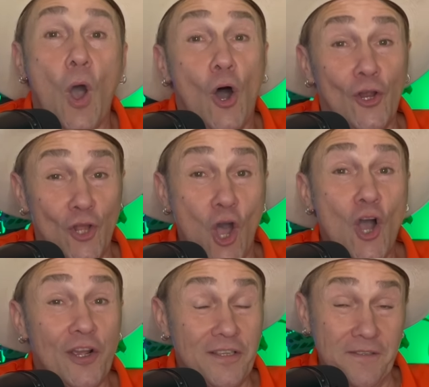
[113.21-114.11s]
On
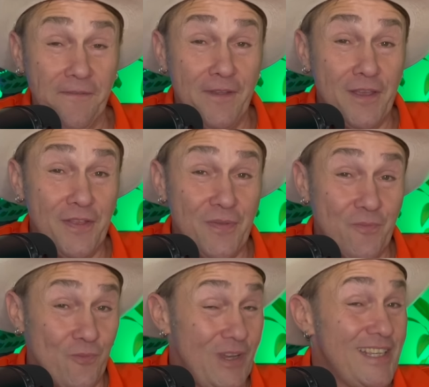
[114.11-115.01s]
August
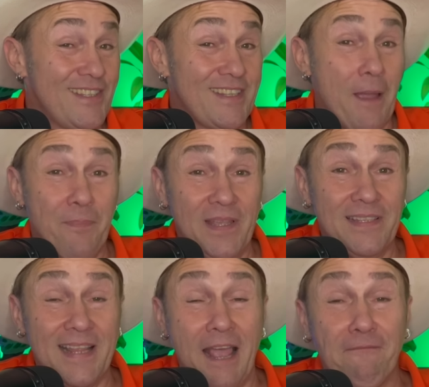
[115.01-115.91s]
5th, we step
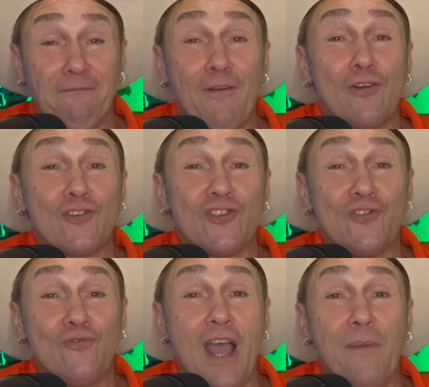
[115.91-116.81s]
into that first
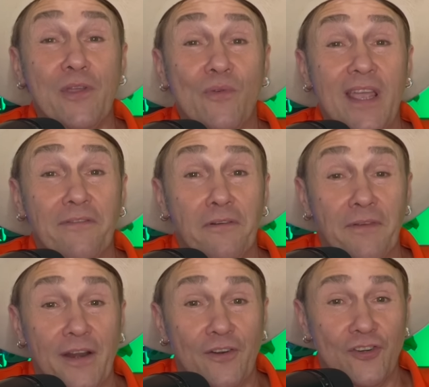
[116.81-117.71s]
tsunami wave of
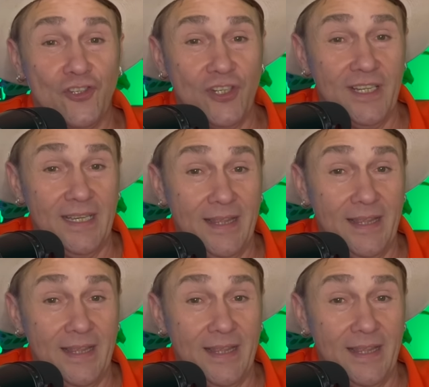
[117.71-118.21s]
energy,